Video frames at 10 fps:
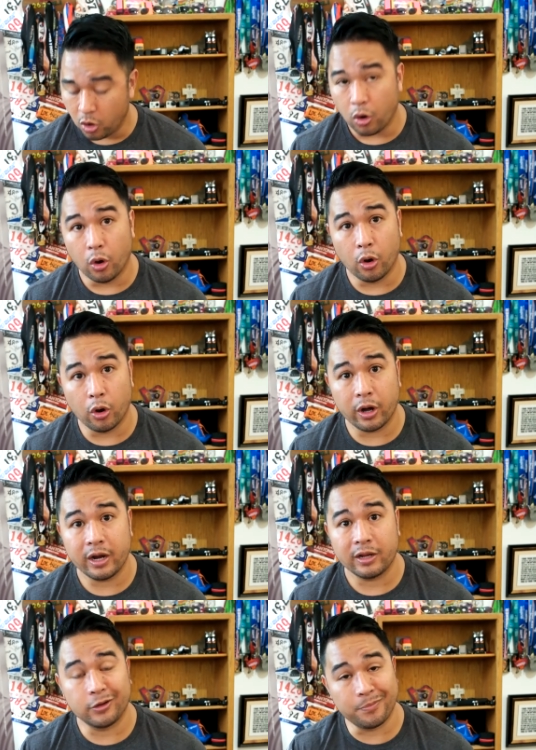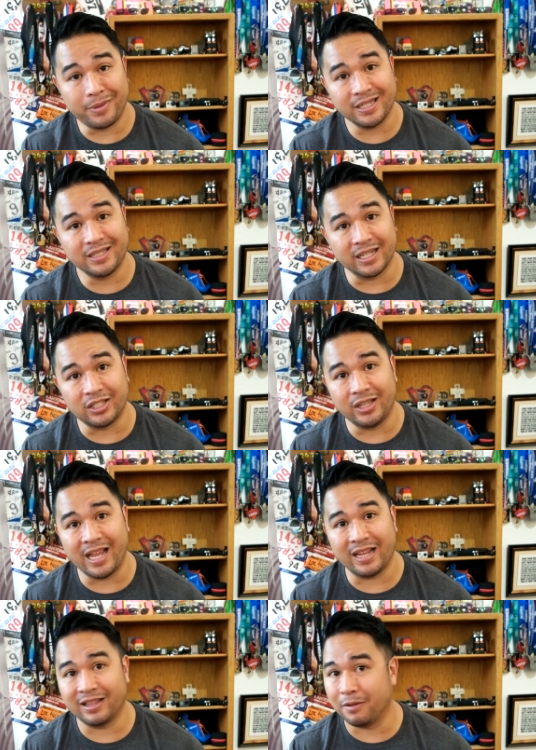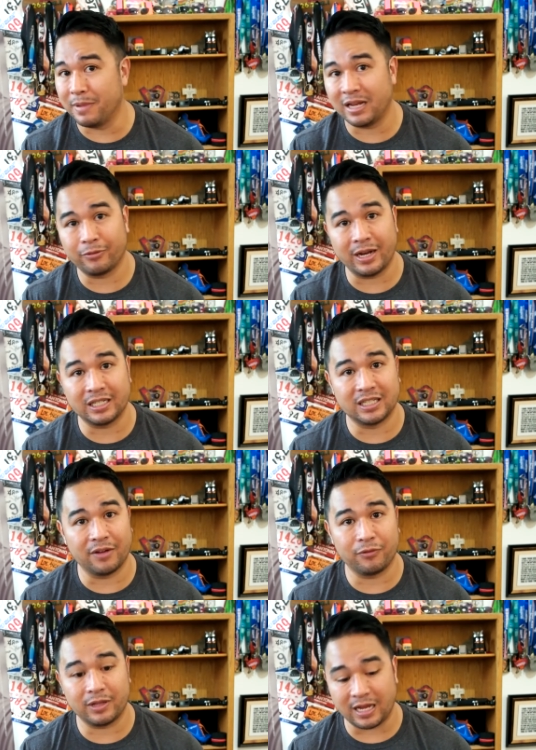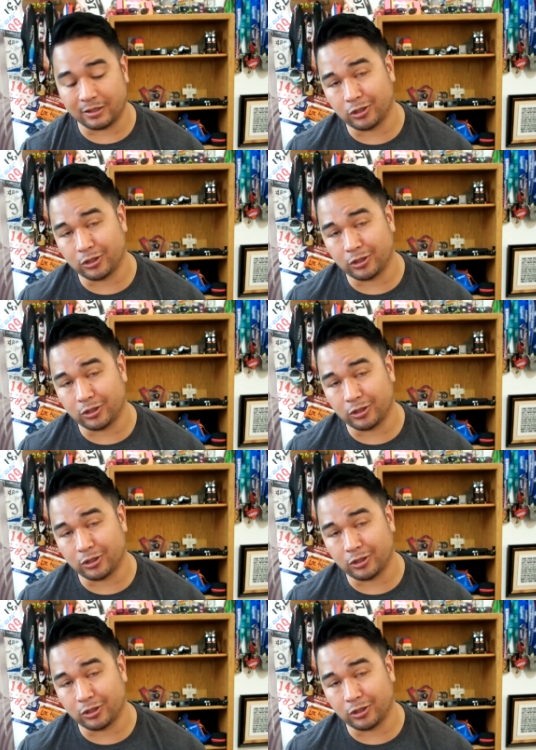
or your business. They, they'll make great stuff for that.